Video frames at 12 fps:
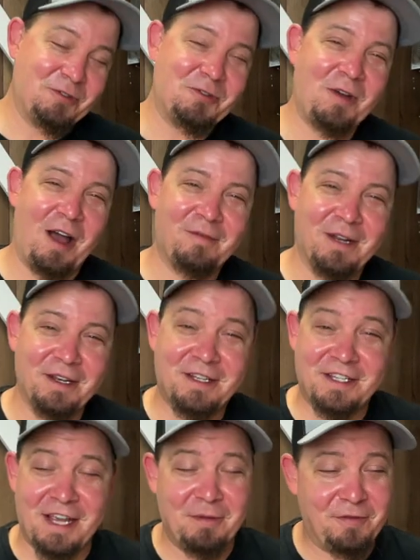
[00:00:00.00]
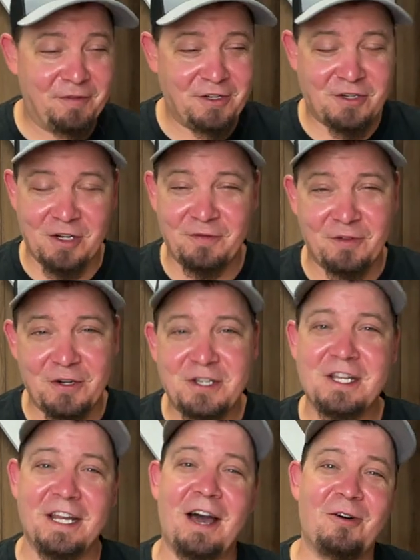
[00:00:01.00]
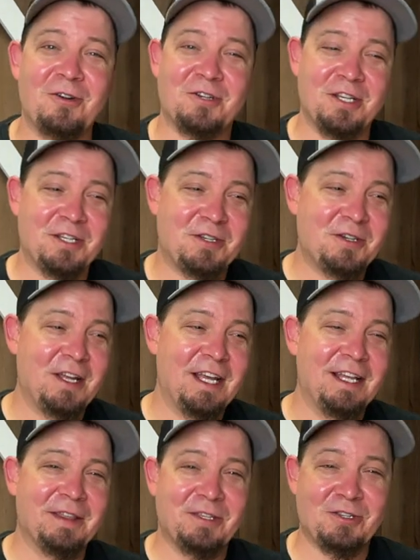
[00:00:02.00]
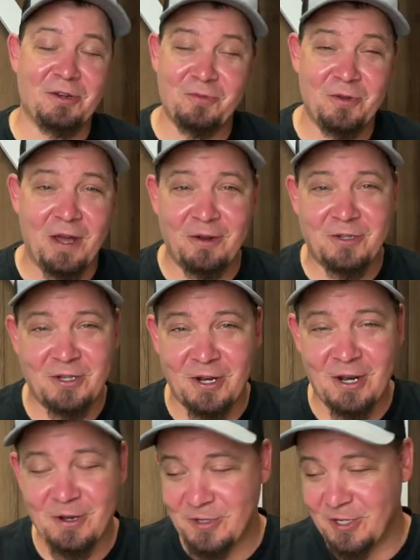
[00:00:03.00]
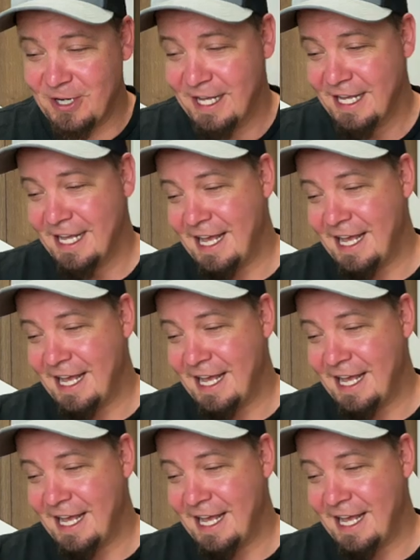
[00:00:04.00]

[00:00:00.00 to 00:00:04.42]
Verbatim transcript: to I went salmon fishing for ten hours yesterday in the sun without sun lotion,